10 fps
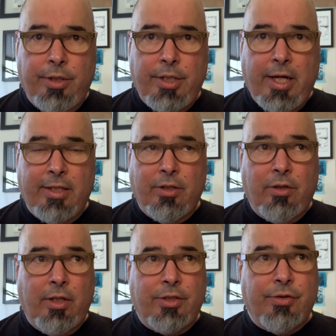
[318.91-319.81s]
He had the
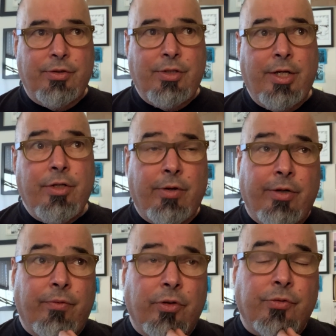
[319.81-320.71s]
collection, the 10-year
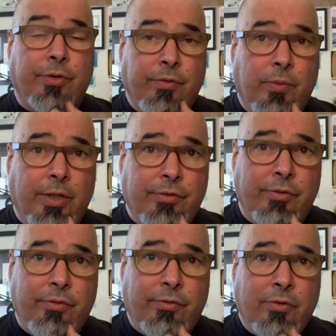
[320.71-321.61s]
anniversary of the
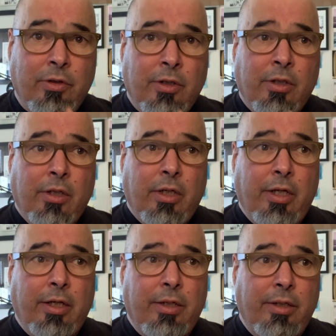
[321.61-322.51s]
Residents,
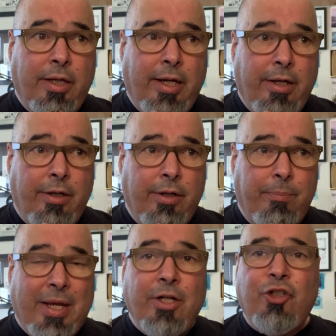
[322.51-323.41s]
and it had
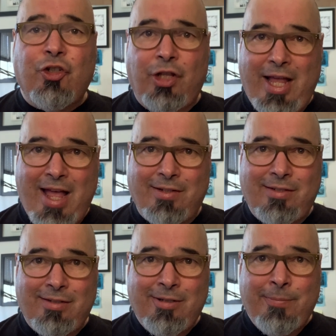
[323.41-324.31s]
Penn Jillette.